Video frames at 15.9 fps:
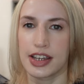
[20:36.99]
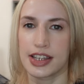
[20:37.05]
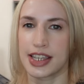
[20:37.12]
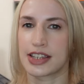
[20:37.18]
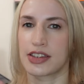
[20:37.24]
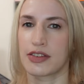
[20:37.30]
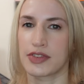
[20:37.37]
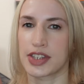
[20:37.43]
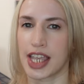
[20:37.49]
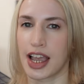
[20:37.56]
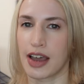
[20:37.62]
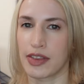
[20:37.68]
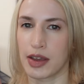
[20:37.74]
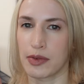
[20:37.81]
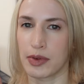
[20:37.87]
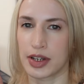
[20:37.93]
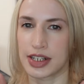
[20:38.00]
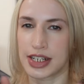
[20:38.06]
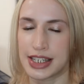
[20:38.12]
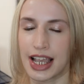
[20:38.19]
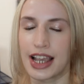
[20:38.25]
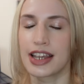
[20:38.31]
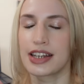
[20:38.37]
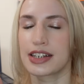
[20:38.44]
because that's obviously how they were
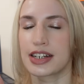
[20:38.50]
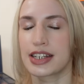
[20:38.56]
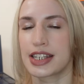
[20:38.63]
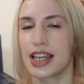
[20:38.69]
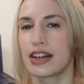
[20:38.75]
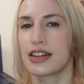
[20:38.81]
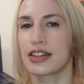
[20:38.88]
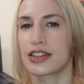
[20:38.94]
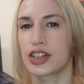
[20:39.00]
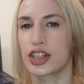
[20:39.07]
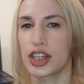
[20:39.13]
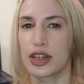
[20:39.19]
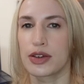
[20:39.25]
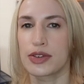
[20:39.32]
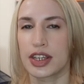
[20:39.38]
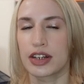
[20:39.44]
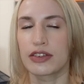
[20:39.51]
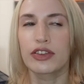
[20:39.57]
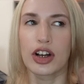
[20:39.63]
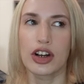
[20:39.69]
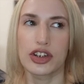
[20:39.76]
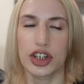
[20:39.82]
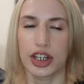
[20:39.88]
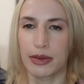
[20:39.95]
designed and intended to use, and of
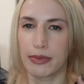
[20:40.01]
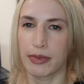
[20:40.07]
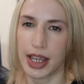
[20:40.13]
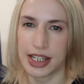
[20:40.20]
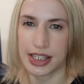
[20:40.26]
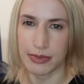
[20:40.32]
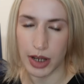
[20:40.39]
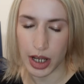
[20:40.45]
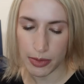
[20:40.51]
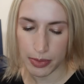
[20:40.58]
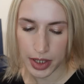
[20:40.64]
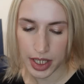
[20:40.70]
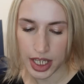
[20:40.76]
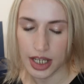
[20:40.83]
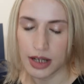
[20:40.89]
course you can mix them up,